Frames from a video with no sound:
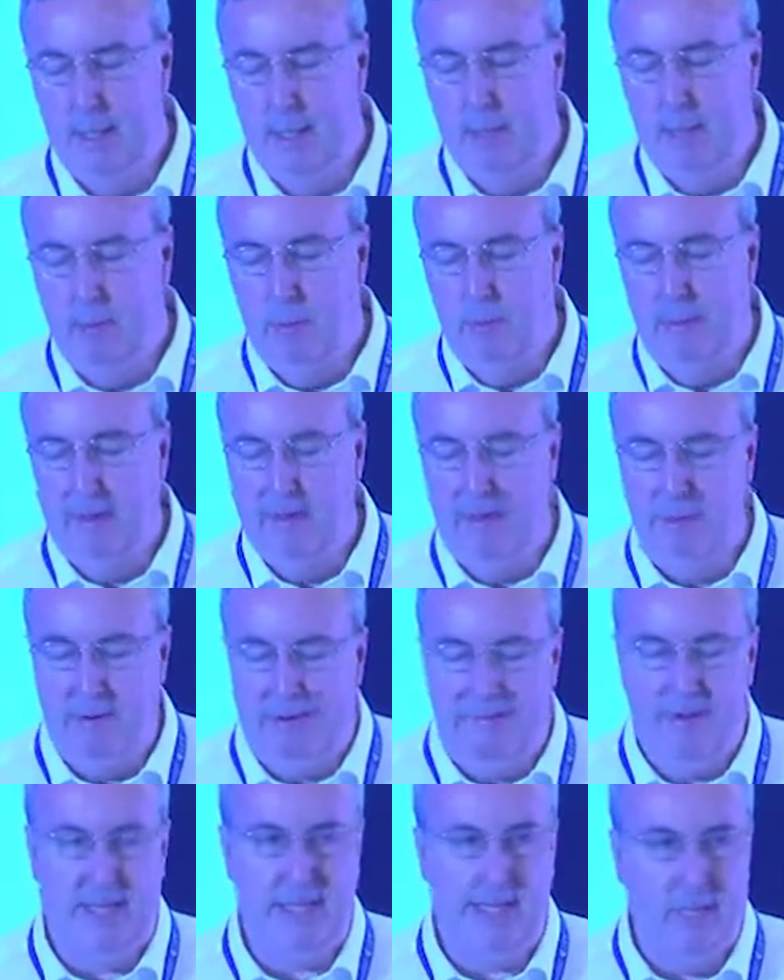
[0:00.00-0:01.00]
Well, I think
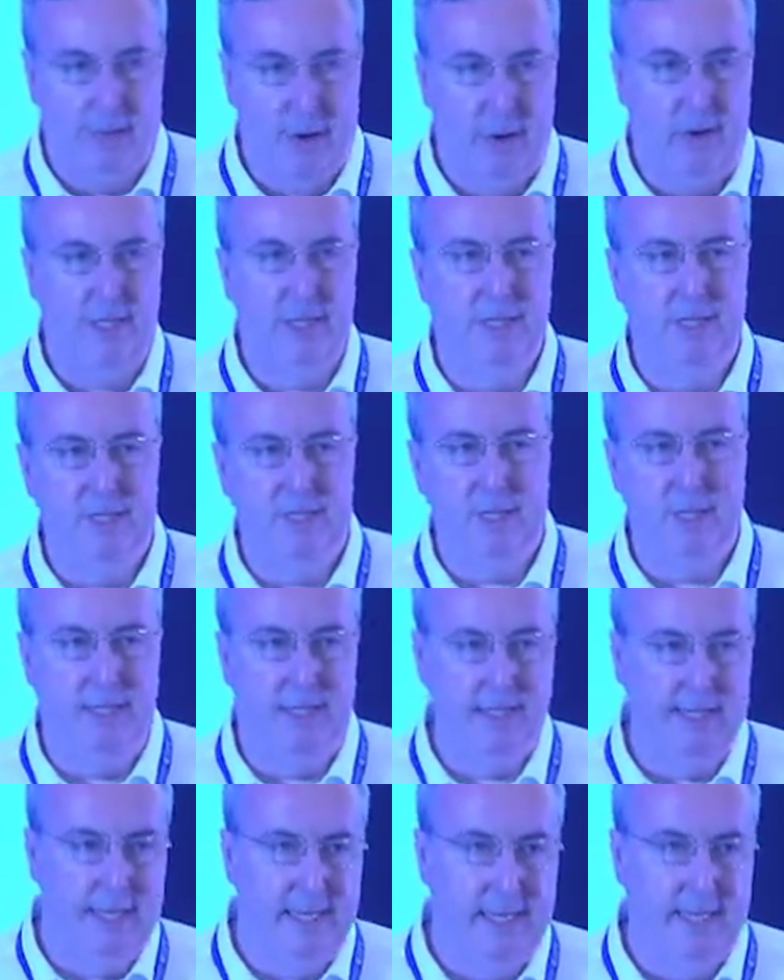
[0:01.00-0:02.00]
Professor Lawrence and
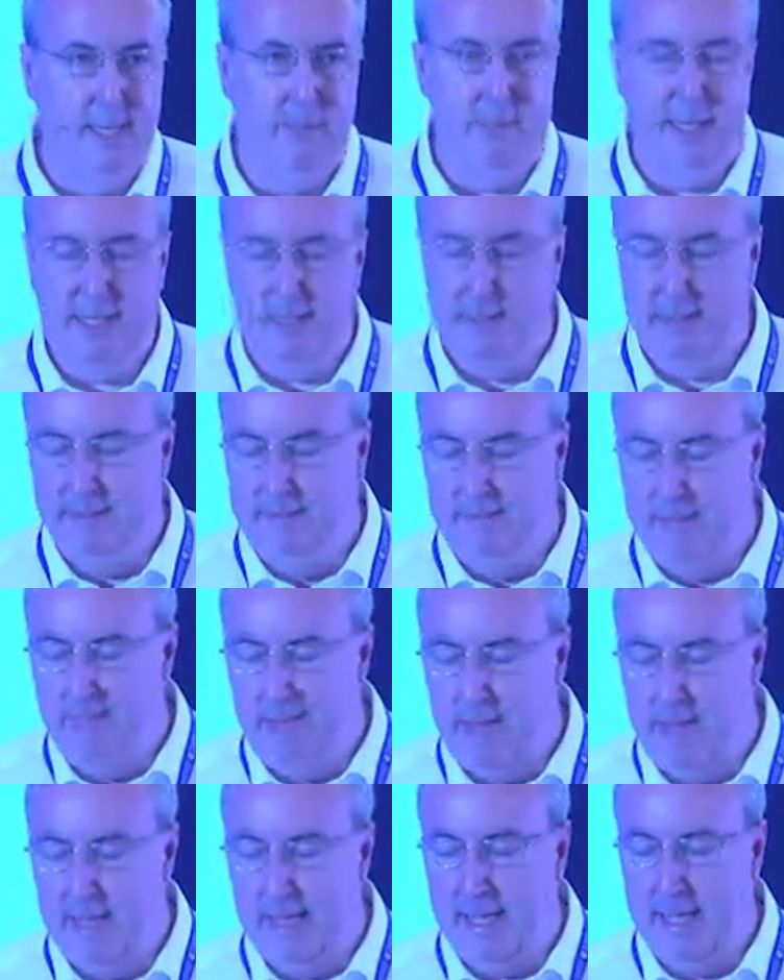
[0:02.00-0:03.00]
indeed the Minister for
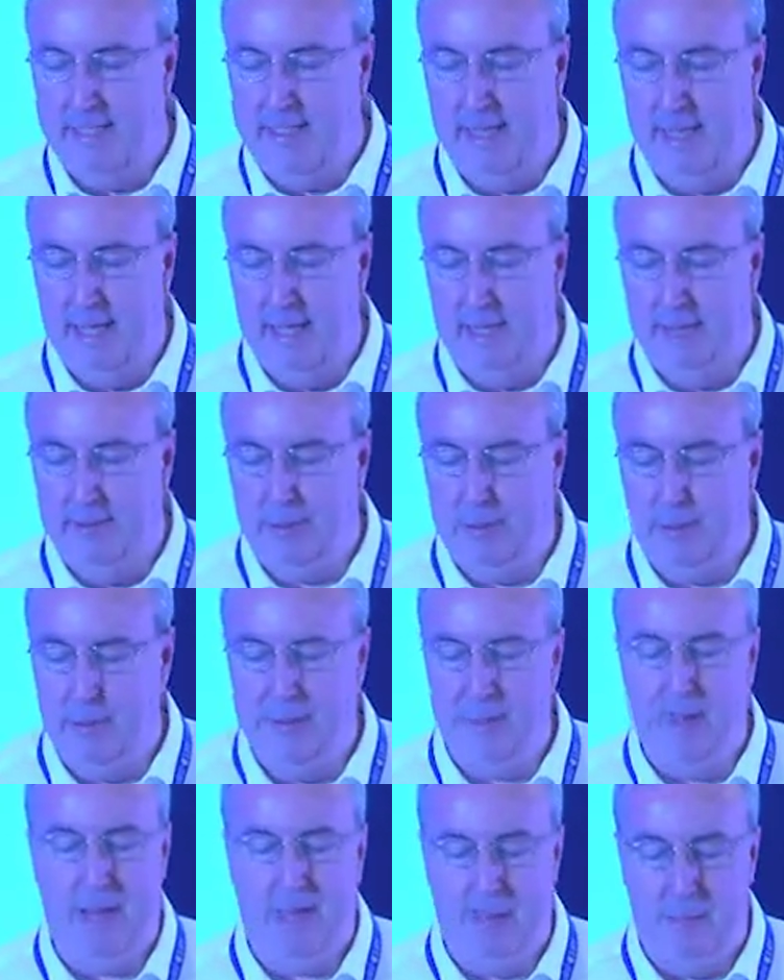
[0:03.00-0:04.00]
Finance earlier
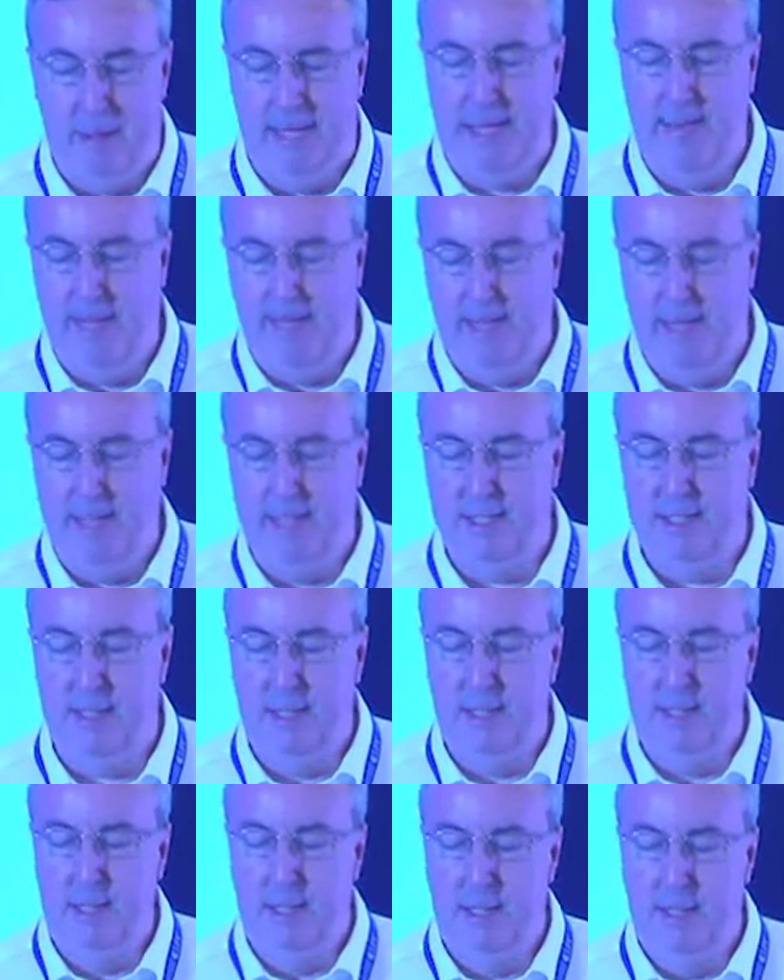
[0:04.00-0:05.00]
talked about many of these.
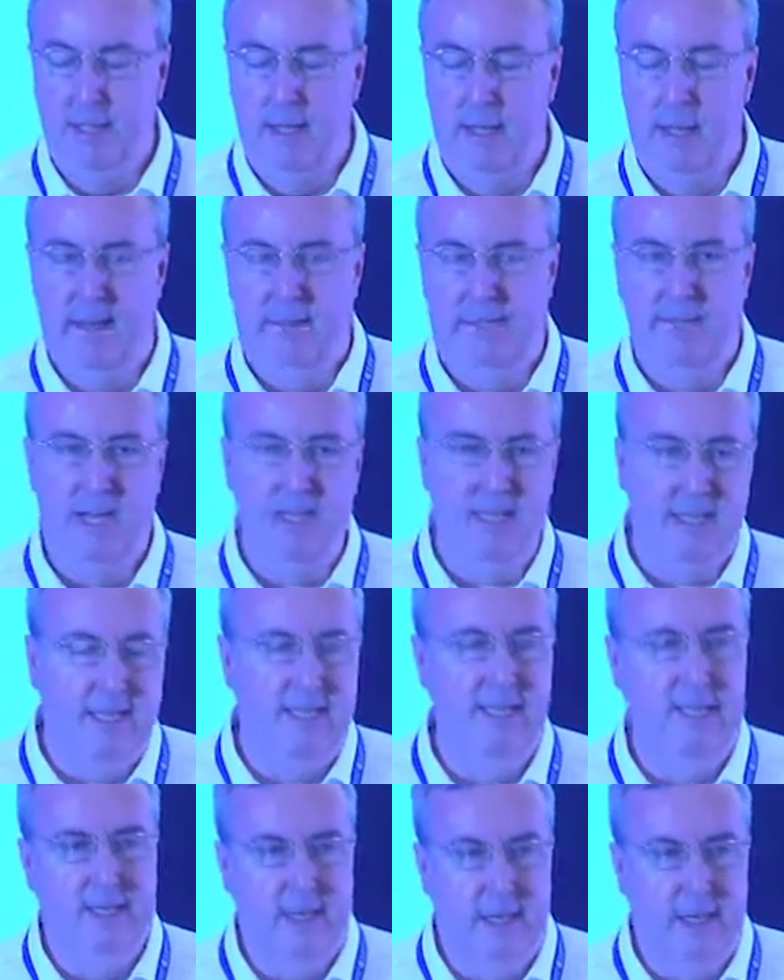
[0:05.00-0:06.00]
Firstly,
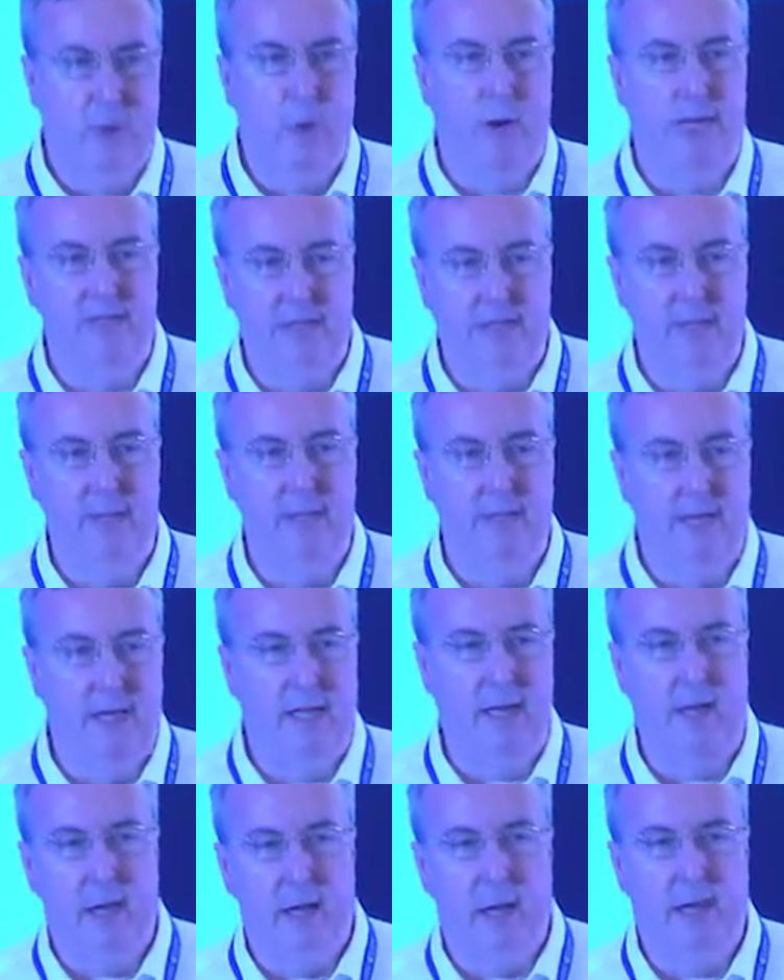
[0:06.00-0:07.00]
there's the question
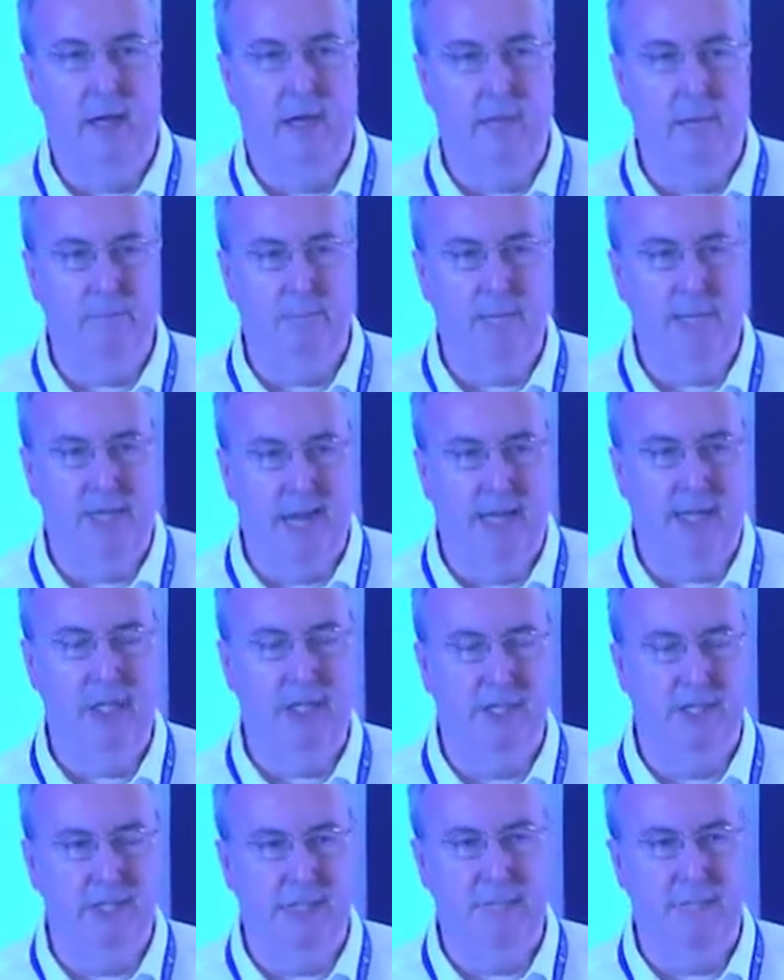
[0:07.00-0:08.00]
that our
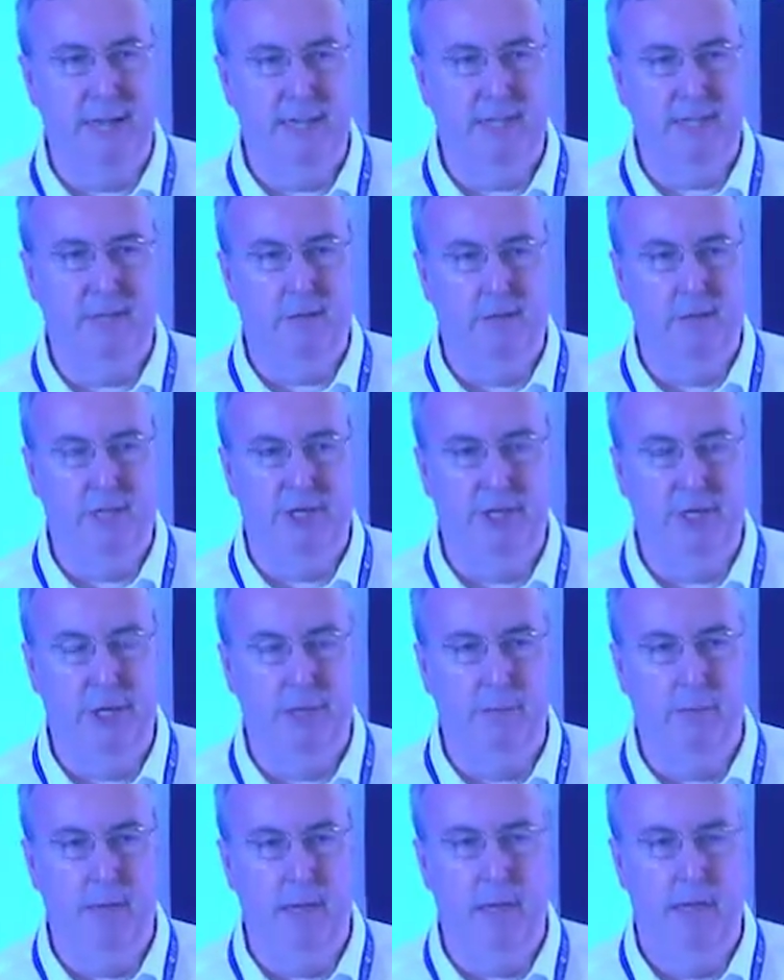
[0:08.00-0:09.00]
projections are based on
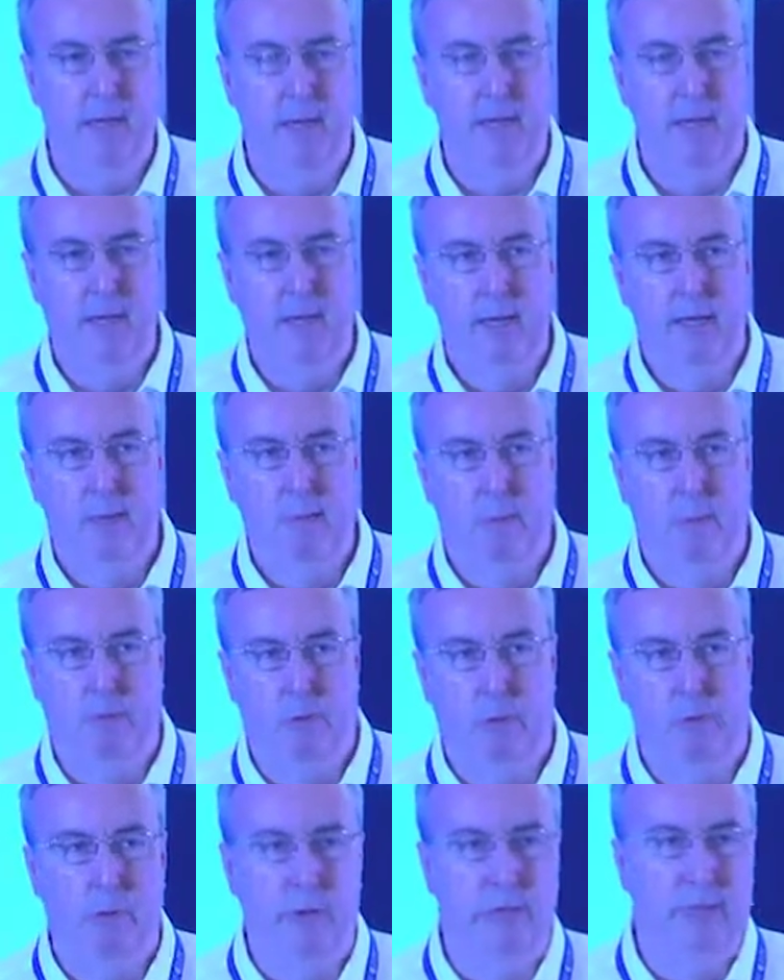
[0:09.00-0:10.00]
assuming
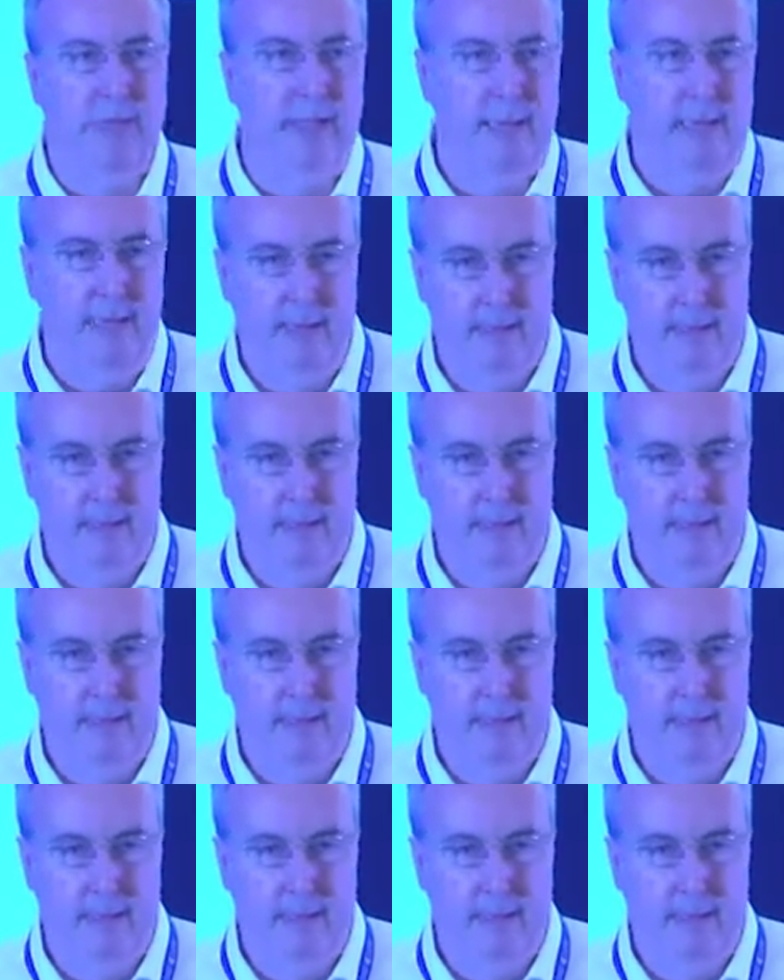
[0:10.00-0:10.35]
broadly